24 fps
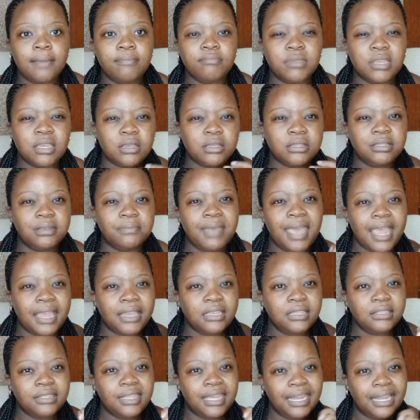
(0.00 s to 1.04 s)
There are some
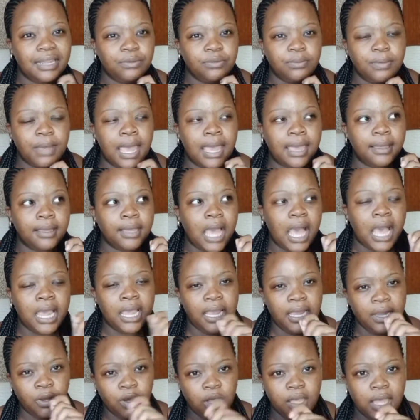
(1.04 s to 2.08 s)
hangers that
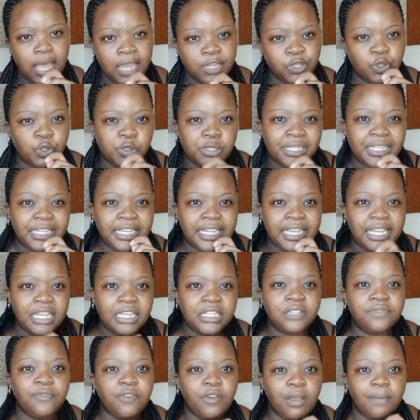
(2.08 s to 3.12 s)
I usually
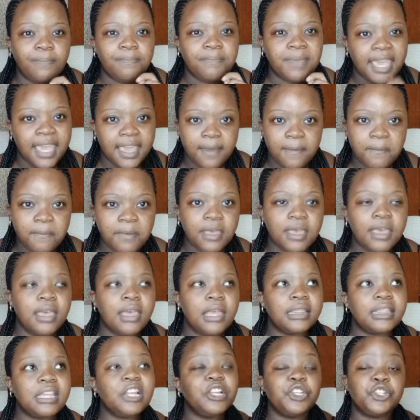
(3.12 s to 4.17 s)
get from Peb.
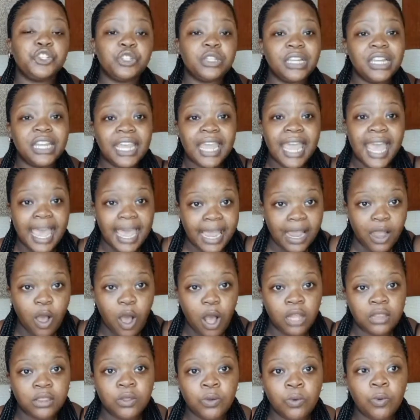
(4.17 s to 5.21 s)
They literally hang
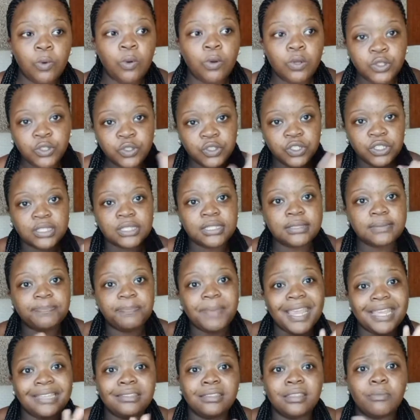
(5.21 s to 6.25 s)
on the wall. You just
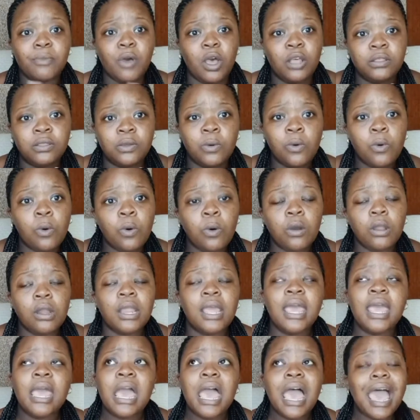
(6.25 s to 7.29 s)
paste them on the wall,
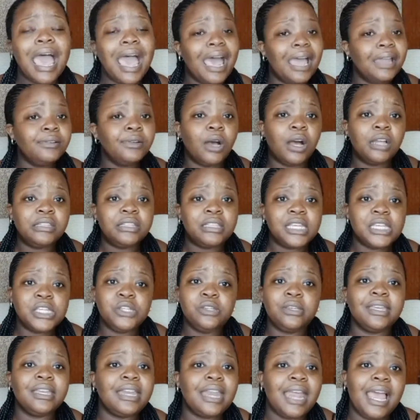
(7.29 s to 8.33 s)
and on there
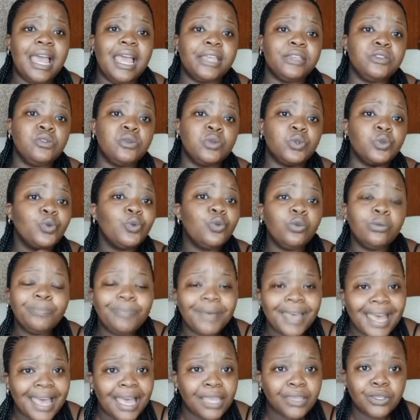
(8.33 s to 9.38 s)
you can hang your school
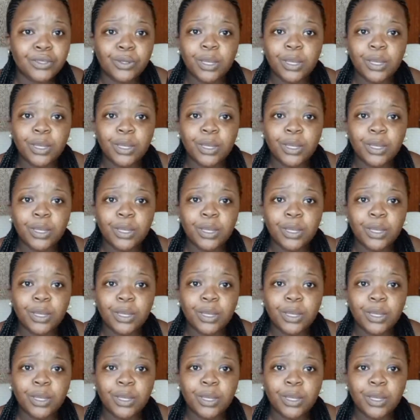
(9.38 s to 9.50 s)
bag.